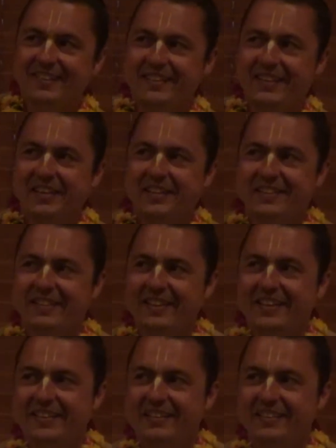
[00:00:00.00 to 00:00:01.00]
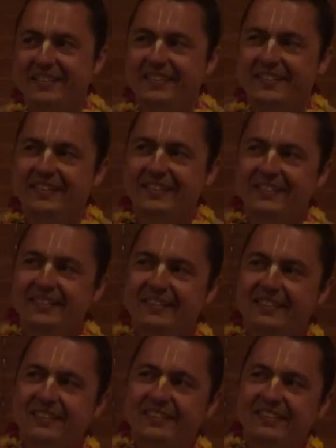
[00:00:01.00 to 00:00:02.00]
They're
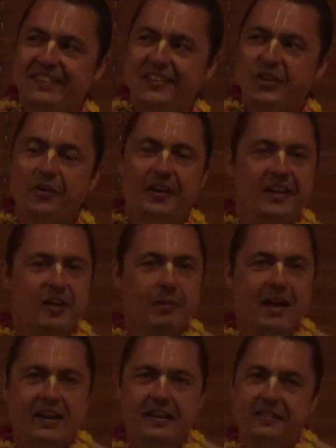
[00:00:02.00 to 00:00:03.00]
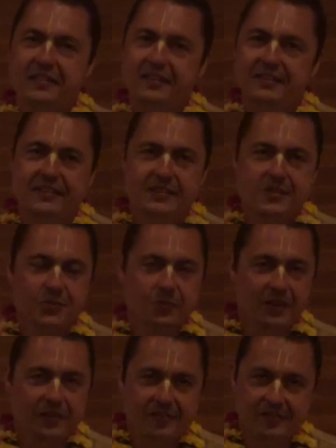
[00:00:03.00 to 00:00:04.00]
They don't care about anything. They just
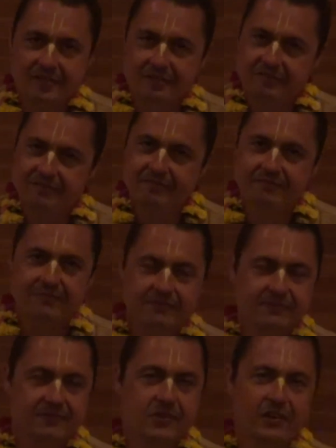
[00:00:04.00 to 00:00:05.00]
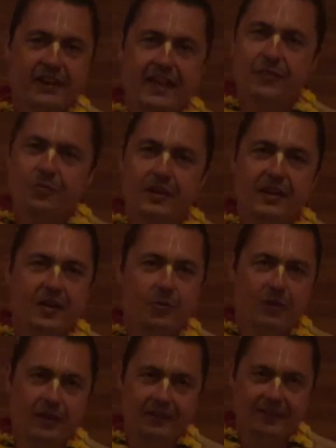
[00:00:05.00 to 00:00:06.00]
want to get what they
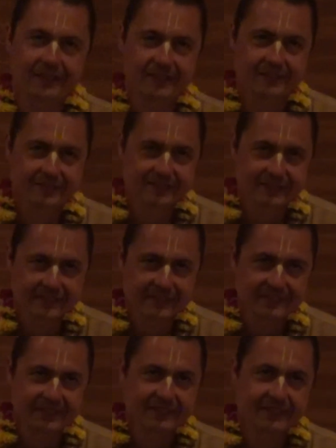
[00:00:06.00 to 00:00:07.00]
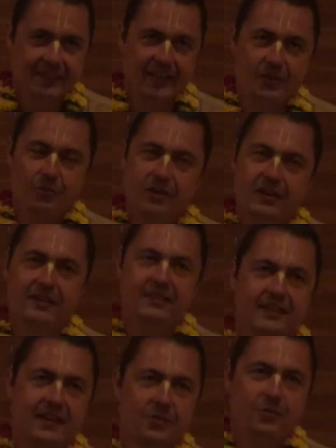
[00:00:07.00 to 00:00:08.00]
want. I want it,
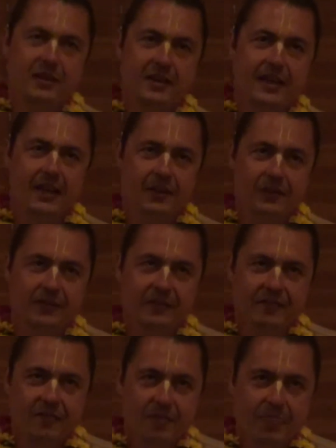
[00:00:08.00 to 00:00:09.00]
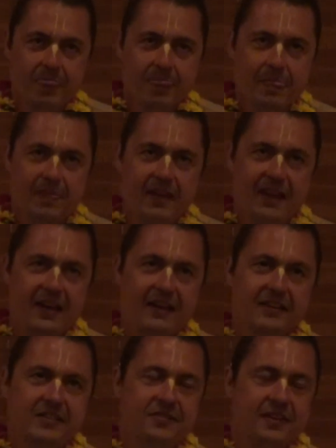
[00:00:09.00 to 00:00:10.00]
and I want it now. And
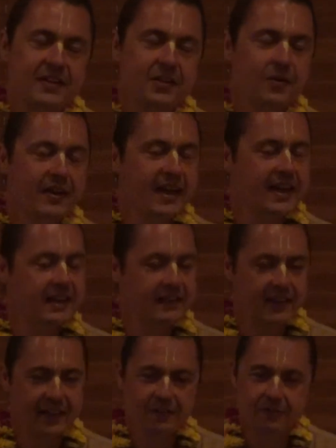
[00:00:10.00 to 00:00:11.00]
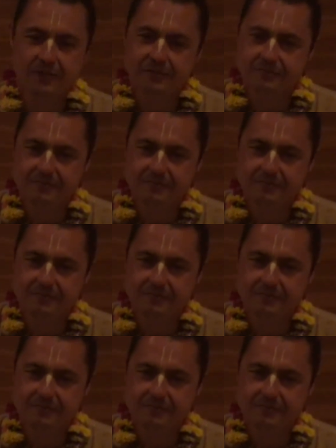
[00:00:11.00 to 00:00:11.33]
if I don't get it, I will